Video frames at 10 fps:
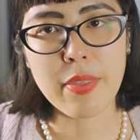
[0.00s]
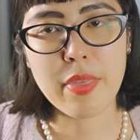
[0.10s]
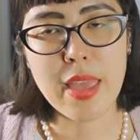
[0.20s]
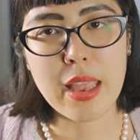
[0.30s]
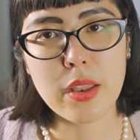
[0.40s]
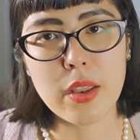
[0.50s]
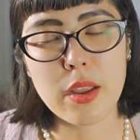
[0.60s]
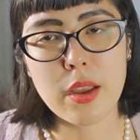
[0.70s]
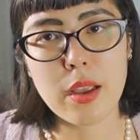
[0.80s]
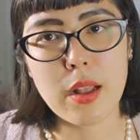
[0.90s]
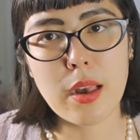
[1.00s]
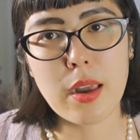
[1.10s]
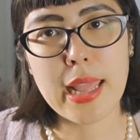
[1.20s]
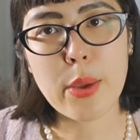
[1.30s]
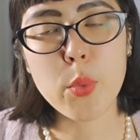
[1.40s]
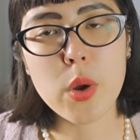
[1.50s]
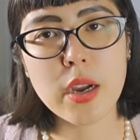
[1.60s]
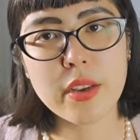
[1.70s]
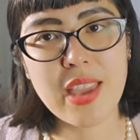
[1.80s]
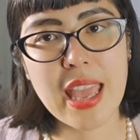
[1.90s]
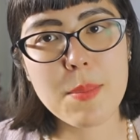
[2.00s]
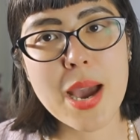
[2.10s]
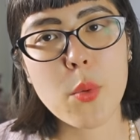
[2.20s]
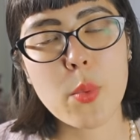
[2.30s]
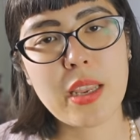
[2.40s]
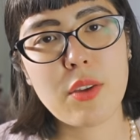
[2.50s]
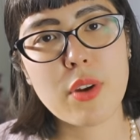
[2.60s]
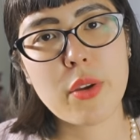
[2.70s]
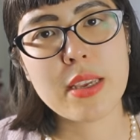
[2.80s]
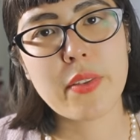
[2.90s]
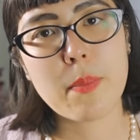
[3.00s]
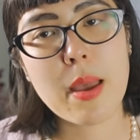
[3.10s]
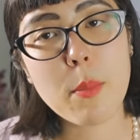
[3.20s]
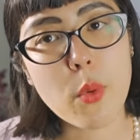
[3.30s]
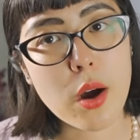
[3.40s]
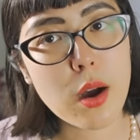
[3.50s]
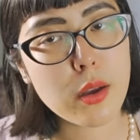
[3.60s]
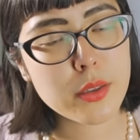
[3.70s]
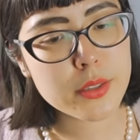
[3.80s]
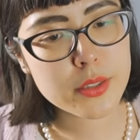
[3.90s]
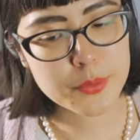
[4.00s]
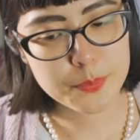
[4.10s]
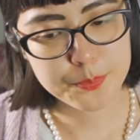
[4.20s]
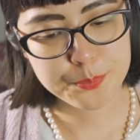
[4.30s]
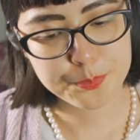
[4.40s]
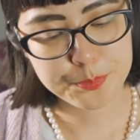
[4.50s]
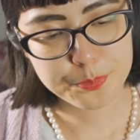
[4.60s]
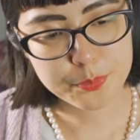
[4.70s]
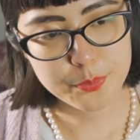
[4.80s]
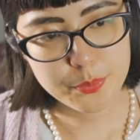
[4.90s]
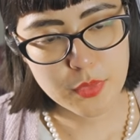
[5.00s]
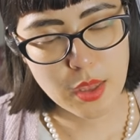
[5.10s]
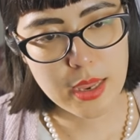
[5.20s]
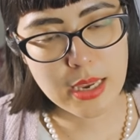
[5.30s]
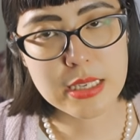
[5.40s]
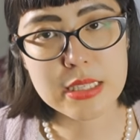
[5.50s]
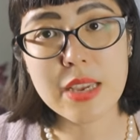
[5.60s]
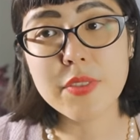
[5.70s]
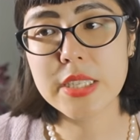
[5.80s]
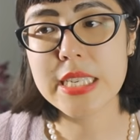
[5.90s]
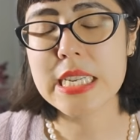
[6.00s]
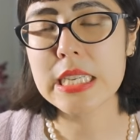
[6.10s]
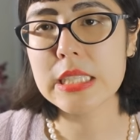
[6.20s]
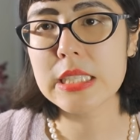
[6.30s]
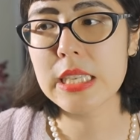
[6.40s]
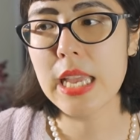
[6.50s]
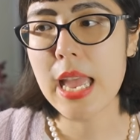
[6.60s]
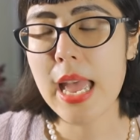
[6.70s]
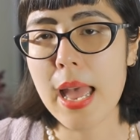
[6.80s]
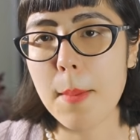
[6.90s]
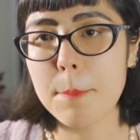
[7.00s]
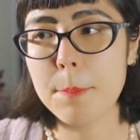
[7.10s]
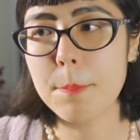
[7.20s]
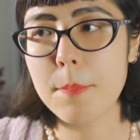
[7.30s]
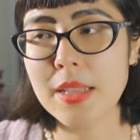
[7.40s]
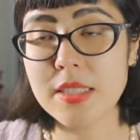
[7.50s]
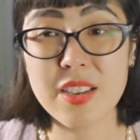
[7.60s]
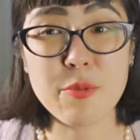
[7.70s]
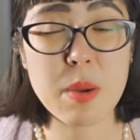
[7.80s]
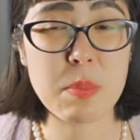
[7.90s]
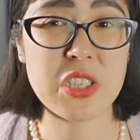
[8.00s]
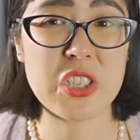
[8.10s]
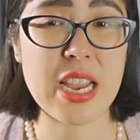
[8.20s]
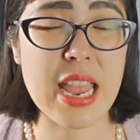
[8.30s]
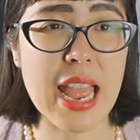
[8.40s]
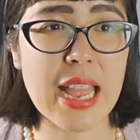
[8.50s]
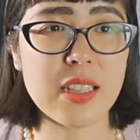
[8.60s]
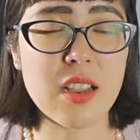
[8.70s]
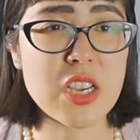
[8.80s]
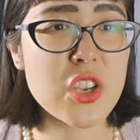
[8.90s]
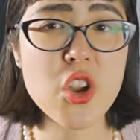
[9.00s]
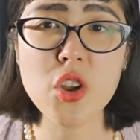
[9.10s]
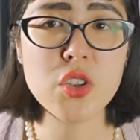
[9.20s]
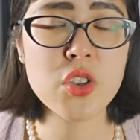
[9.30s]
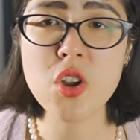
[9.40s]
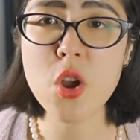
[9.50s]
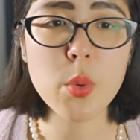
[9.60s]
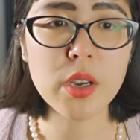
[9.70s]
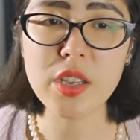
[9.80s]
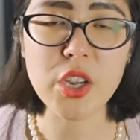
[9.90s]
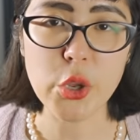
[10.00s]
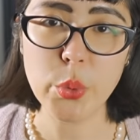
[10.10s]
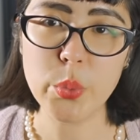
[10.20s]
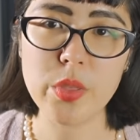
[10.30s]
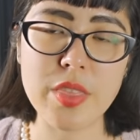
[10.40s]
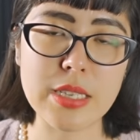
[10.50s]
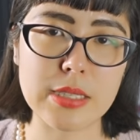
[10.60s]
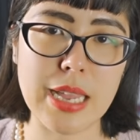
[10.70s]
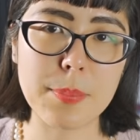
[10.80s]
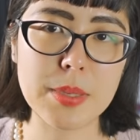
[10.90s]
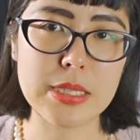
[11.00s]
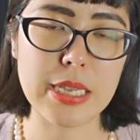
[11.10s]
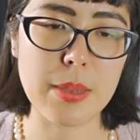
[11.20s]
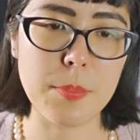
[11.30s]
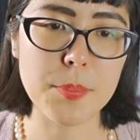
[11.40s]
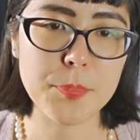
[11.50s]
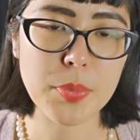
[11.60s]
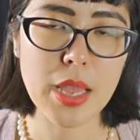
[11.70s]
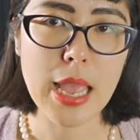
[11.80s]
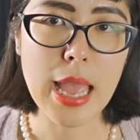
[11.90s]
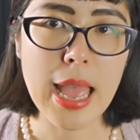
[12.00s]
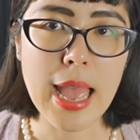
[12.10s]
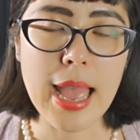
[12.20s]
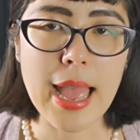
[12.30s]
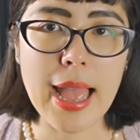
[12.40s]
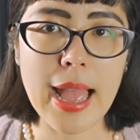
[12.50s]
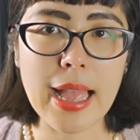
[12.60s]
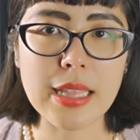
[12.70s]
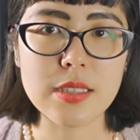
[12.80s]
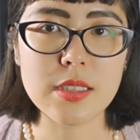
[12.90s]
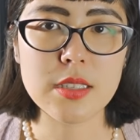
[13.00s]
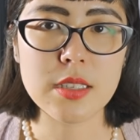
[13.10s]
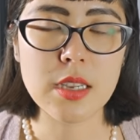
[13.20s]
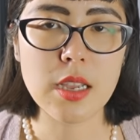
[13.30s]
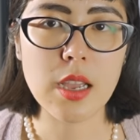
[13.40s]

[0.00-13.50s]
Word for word: And then it all kind of came out when he wrote his memoirs in his 70s and, and self-published it and like no, no one knew that this had happened to him and